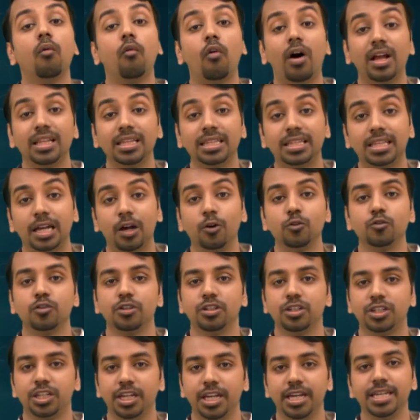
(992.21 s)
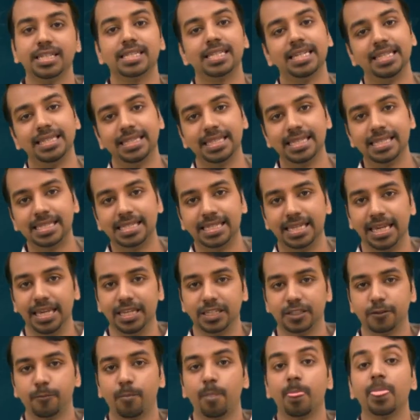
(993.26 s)
1,000 shares in this
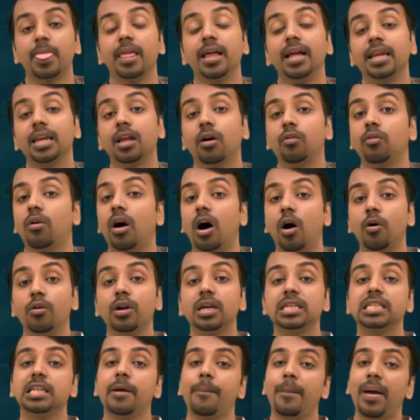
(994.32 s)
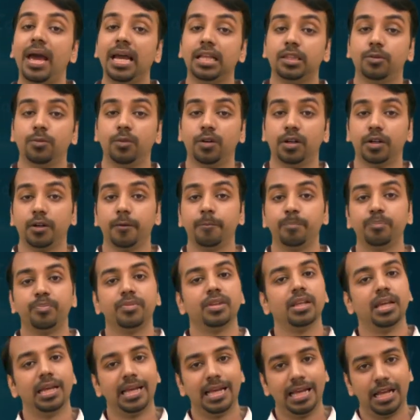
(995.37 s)
case. Now, how does the math work?
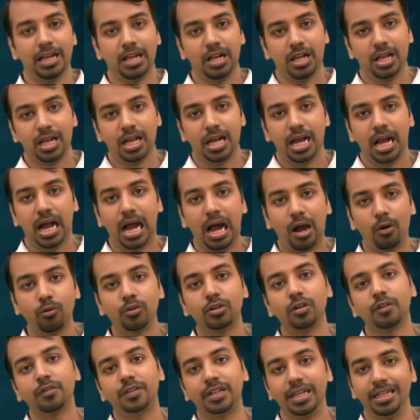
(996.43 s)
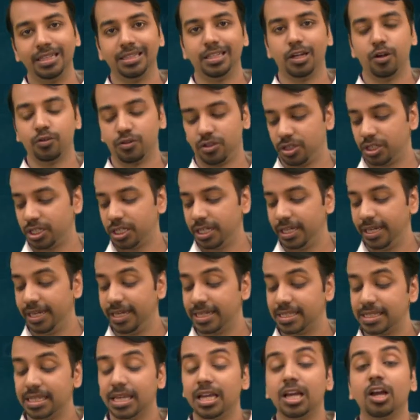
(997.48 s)
Out of 10,000
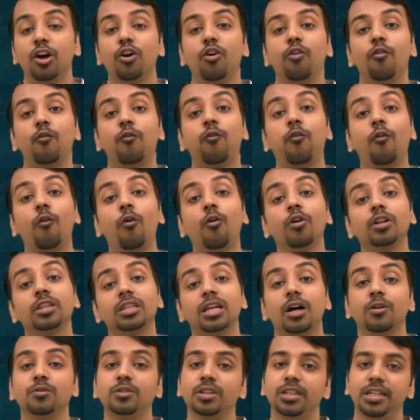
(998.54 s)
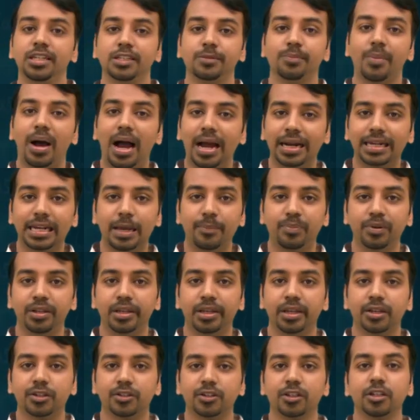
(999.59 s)
shares, 4,000 is marked
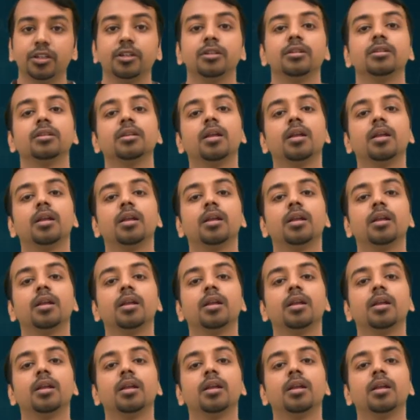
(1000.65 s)
application